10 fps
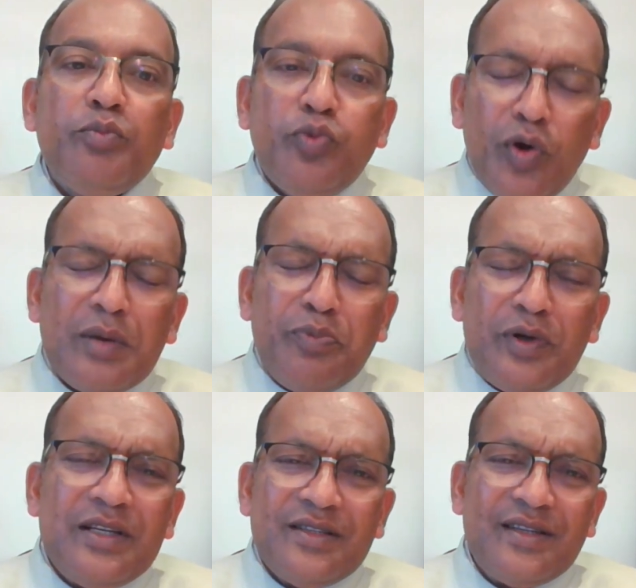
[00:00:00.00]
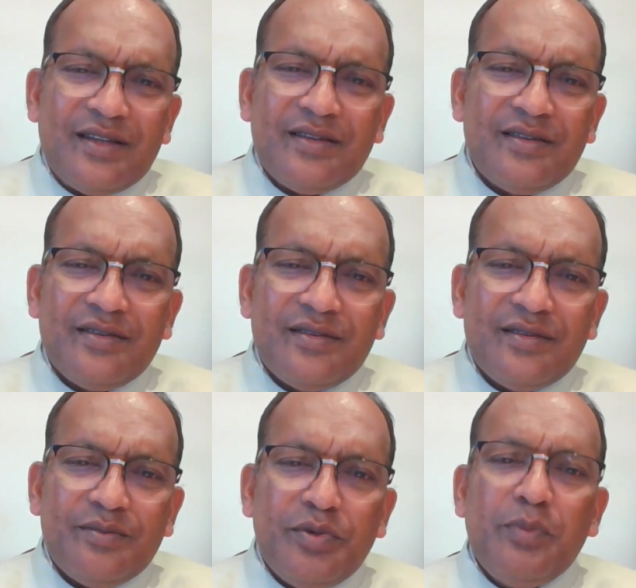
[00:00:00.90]
Poor policing.
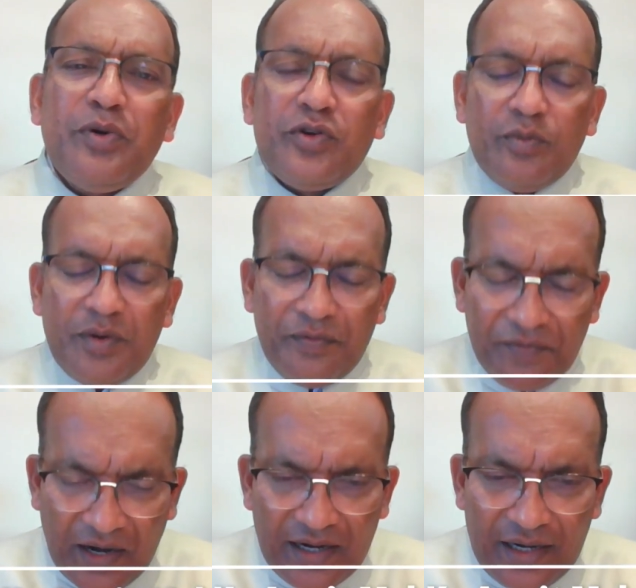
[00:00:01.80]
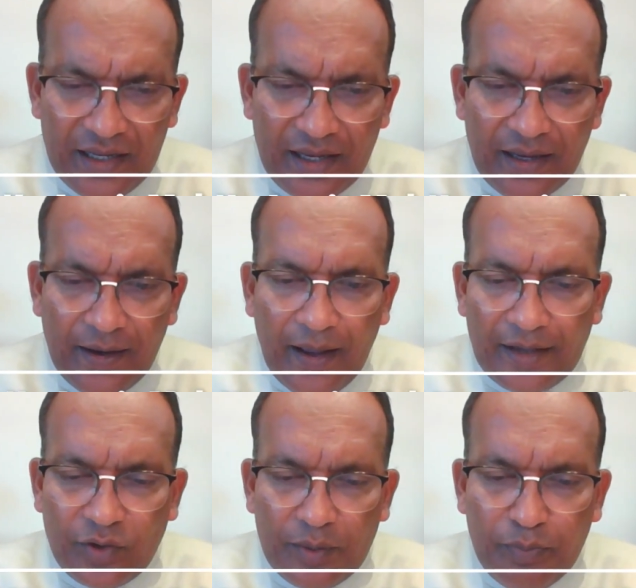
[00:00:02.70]
People should be friendly.
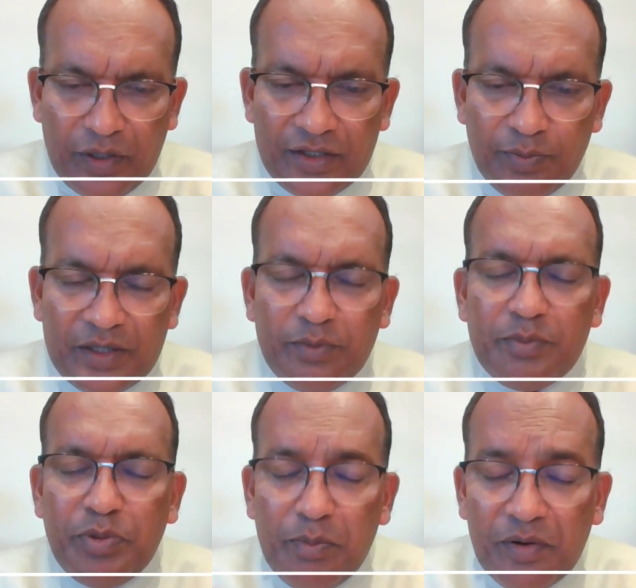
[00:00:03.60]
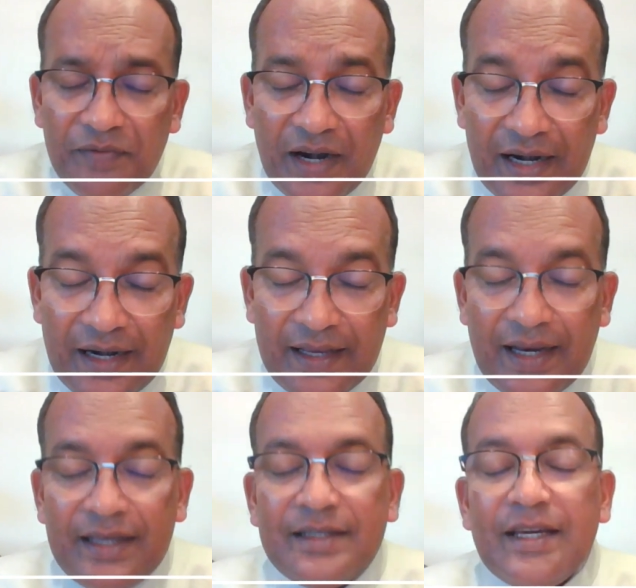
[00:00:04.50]
Police must be people friendly,
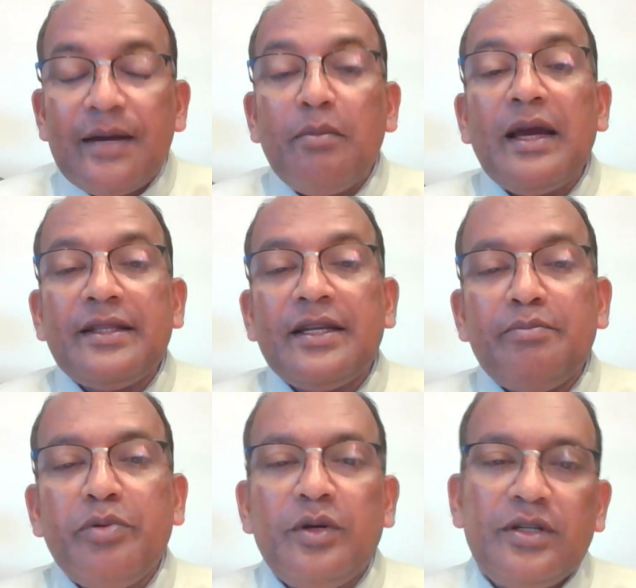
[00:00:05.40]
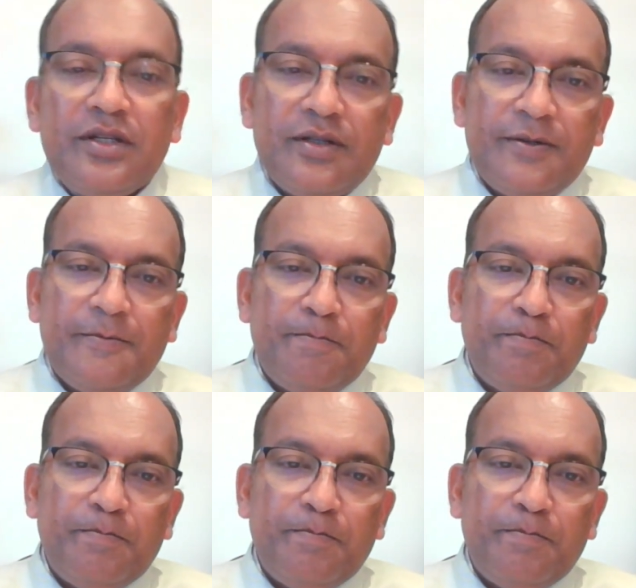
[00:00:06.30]
like Jan Maitri police.